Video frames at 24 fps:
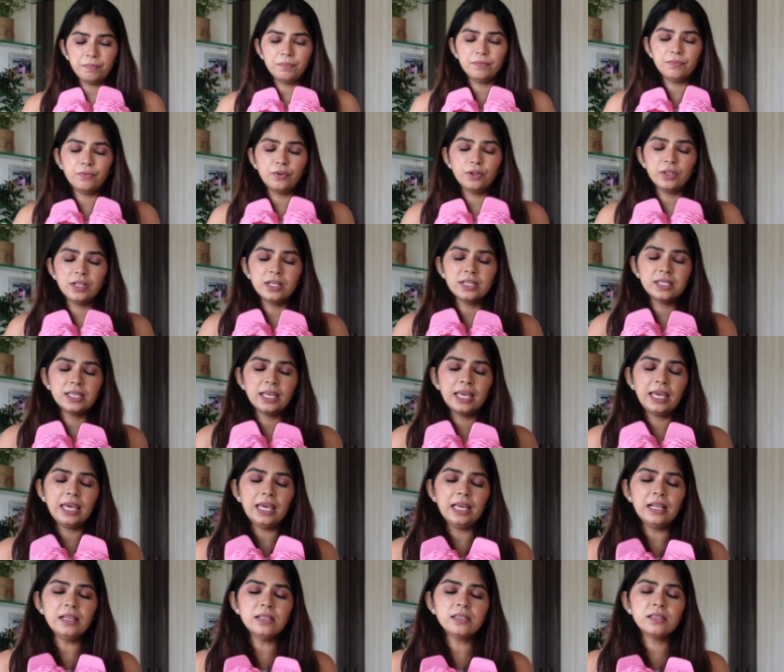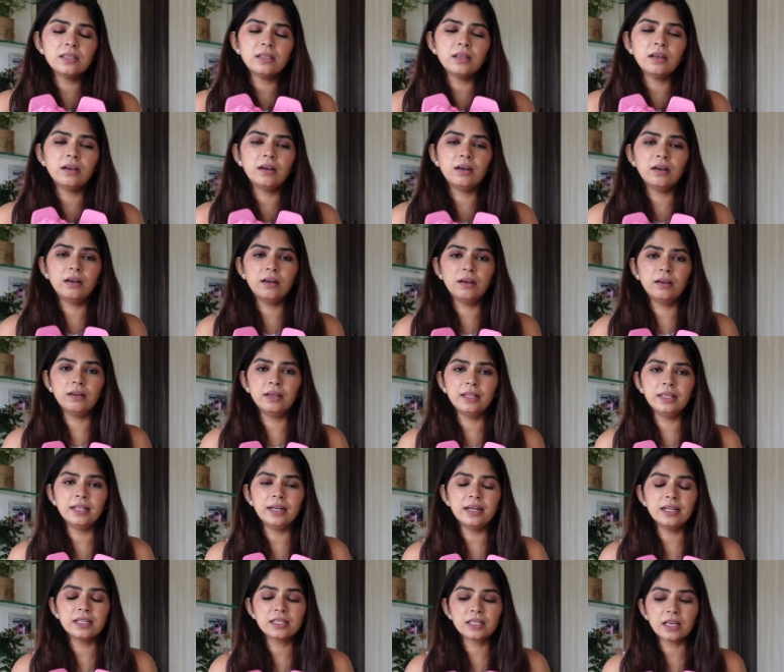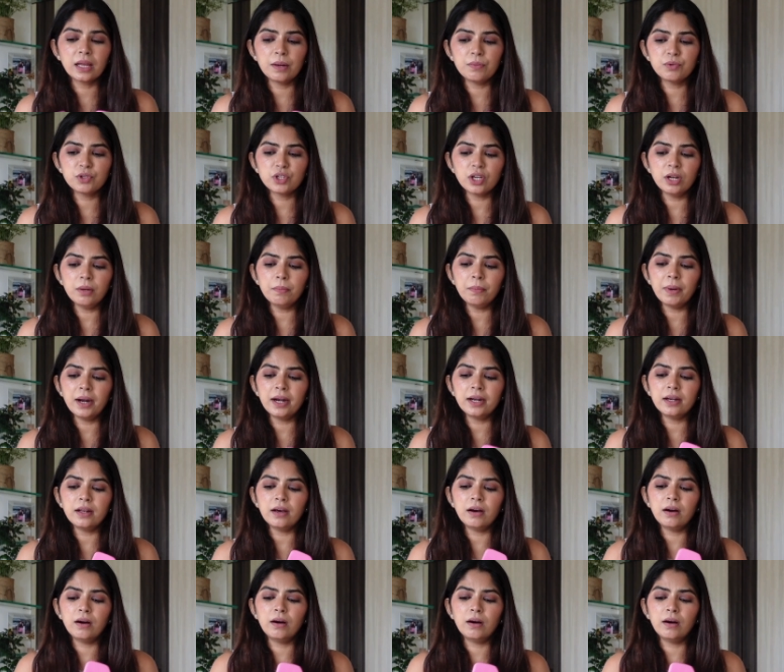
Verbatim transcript: for this heels in the description, but